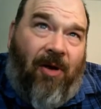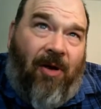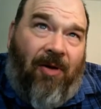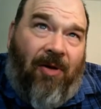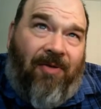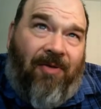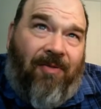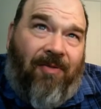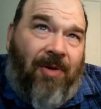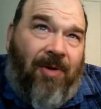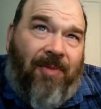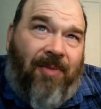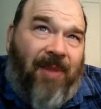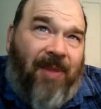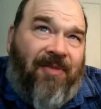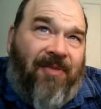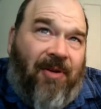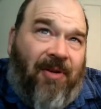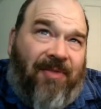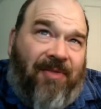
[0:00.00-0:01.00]
one of
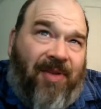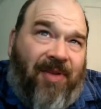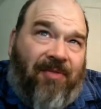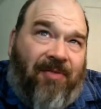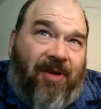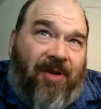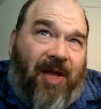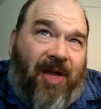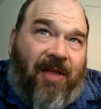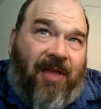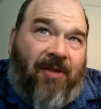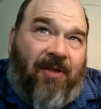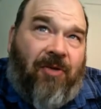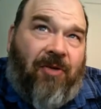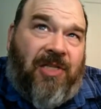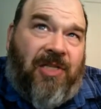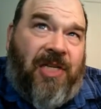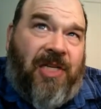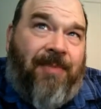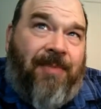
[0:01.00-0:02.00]
my very favorite Agatha
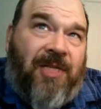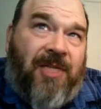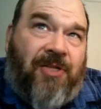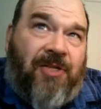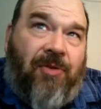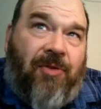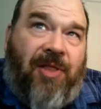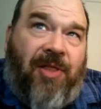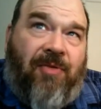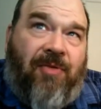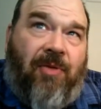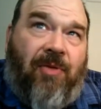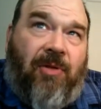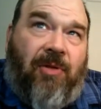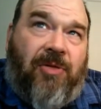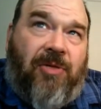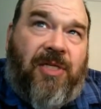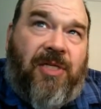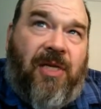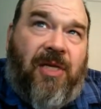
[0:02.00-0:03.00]
Christie mystery
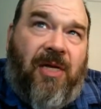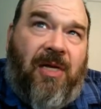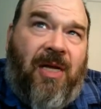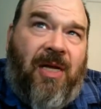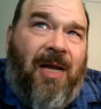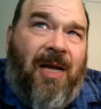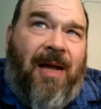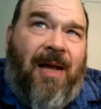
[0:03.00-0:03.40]
thrillers.